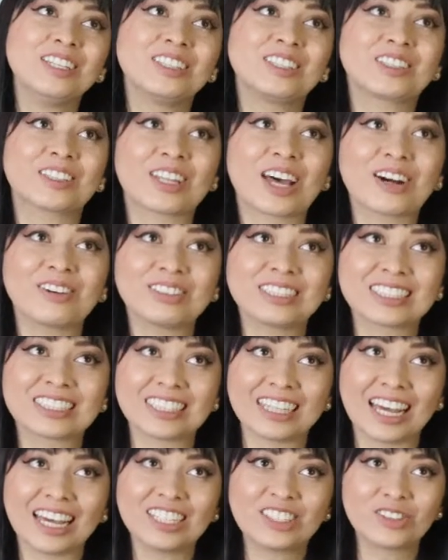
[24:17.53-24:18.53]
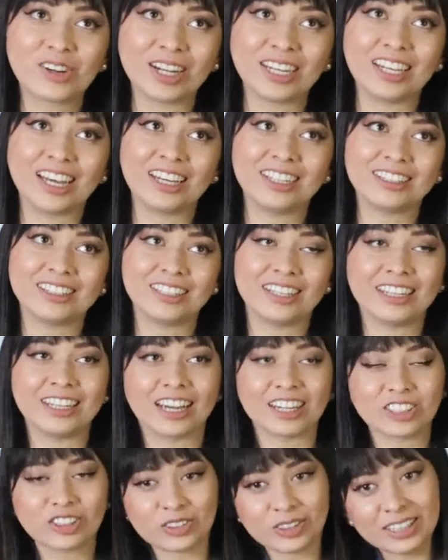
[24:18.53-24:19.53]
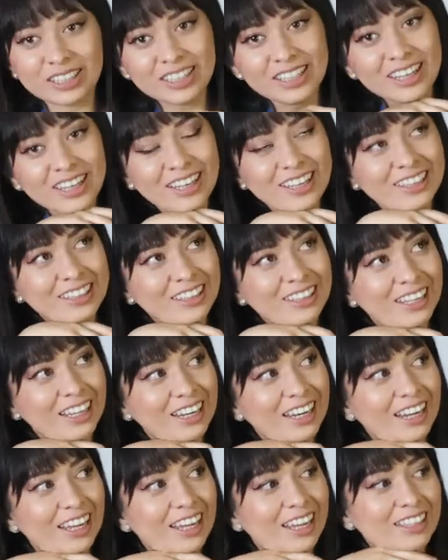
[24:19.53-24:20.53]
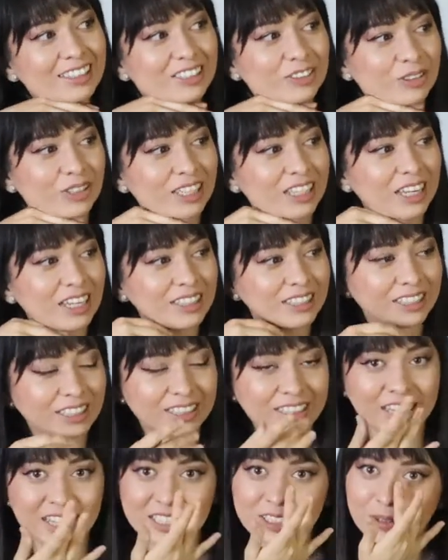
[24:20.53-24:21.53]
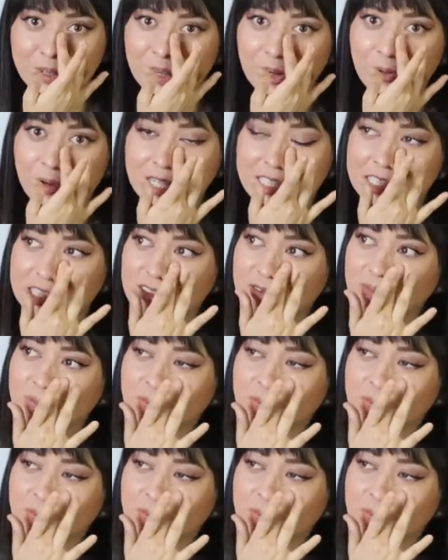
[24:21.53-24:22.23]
So that was late 2018, actually. Late 2018, that's what it was.